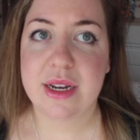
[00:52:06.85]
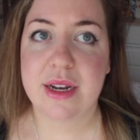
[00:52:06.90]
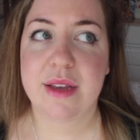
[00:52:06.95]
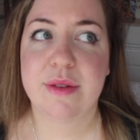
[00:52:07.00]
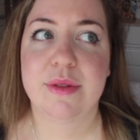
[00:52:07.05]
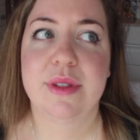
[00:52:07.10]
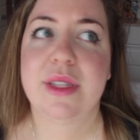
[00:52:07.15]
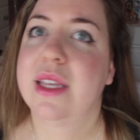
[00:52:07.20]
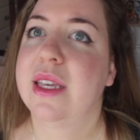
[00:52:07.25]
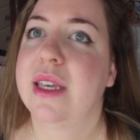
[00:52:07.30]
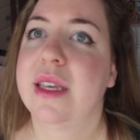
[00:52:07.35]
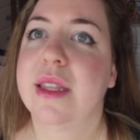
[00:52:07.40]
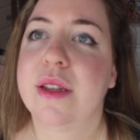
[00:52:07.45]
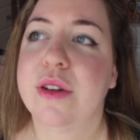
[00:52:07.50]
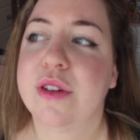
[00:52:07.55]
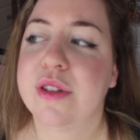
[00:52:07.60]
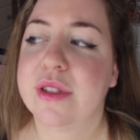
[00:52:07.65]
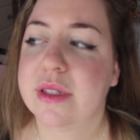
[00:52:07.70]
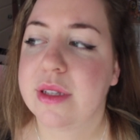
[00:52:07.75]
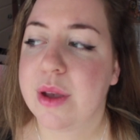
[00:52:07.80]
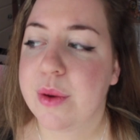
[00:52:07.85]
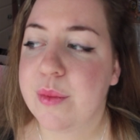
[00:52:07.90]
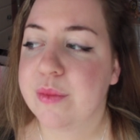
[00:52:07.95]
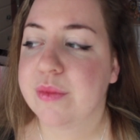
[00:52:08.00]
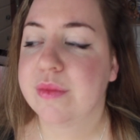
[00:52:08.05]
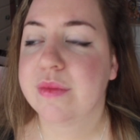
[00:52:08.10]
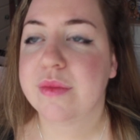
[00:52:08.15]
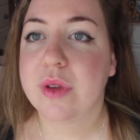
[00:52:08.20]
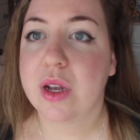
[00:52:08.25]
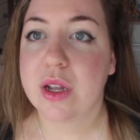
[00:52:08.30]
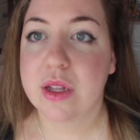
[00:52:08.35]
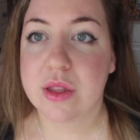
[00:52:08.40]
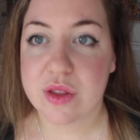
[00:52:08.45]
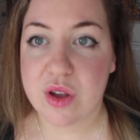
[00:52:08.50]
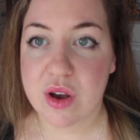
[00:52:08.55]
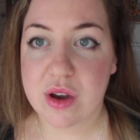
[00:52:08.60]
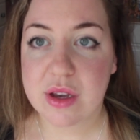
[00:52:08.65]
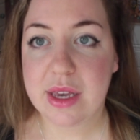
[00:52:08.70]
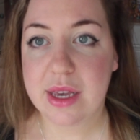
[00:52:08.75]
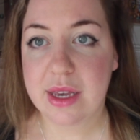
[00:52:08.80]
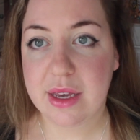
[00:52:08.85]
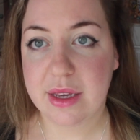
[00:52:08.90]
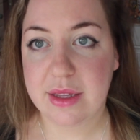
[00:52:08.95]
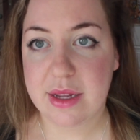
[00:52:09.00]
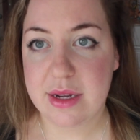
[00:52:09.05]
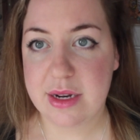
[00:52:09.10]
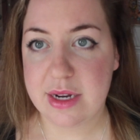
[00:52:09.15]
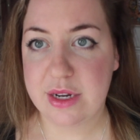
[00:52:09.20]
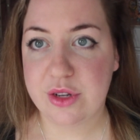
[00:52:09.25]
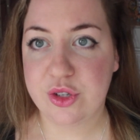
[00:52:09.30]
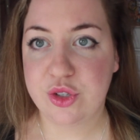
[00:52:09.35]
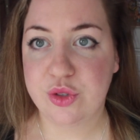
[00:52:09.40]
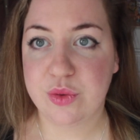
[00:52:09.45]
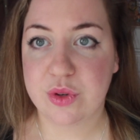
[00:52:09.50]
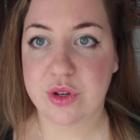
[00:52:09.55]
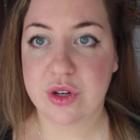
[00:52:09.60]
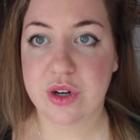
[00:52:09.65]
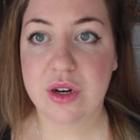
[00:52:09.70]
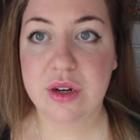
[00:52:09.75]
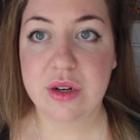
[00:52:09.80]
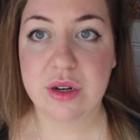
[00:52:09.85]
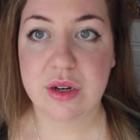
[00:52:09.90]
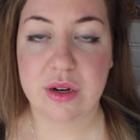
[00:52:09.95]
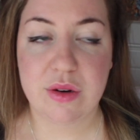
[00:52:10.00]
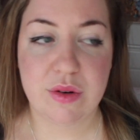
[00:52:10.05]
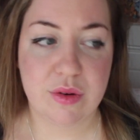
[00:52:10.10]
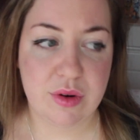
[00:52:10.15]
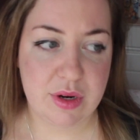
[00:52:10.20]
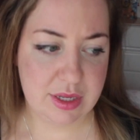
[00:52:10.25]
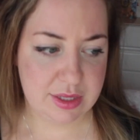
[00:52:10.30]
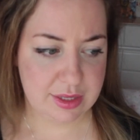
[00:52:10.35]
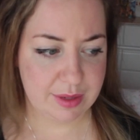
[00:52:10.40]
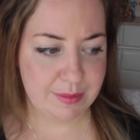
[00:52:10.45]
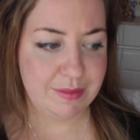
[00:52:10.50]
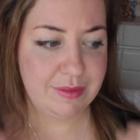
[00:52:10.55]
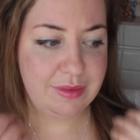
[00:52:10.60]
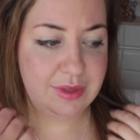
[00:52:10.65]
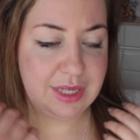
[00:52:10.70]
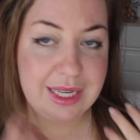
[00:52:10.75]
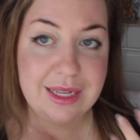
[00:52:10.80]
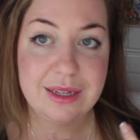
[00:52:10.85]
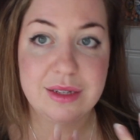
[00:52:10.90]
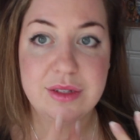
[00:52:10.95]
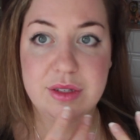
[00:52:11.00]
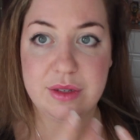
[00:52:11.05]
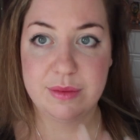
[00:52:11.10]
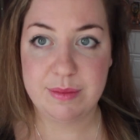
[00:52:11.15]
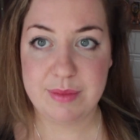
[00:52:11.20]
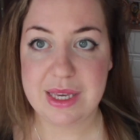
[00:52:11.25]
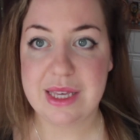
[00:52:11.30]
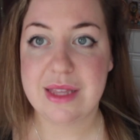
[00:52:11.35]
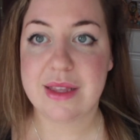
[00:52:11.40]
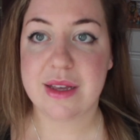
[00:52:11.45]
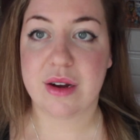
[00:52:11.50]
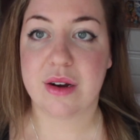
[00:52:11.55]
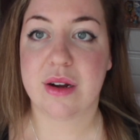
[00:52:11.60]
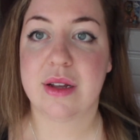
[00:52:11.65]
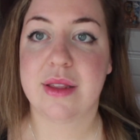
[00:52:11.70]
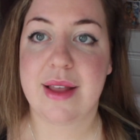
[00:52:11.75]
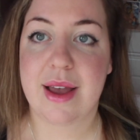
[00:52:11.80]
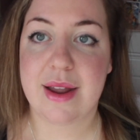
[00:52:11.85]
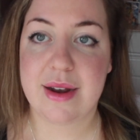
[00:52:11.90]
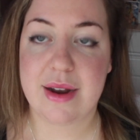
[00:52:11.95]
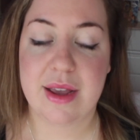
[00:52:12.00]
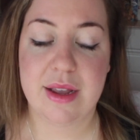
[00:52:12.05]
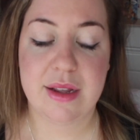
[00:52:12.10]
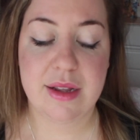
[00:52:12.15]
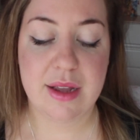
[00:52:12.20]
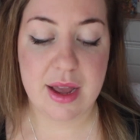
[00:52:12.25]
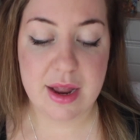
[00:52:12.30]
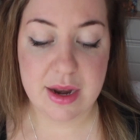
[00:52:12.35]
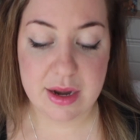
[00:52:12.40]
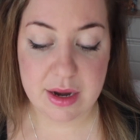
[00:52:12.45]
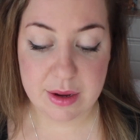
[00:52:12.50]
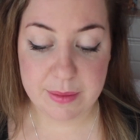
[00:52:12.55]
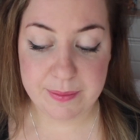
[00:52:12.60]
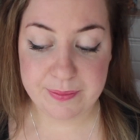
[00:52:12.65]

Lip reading: And I was thinking there's some unlocking that needed to occur, or some need to be there on that night. And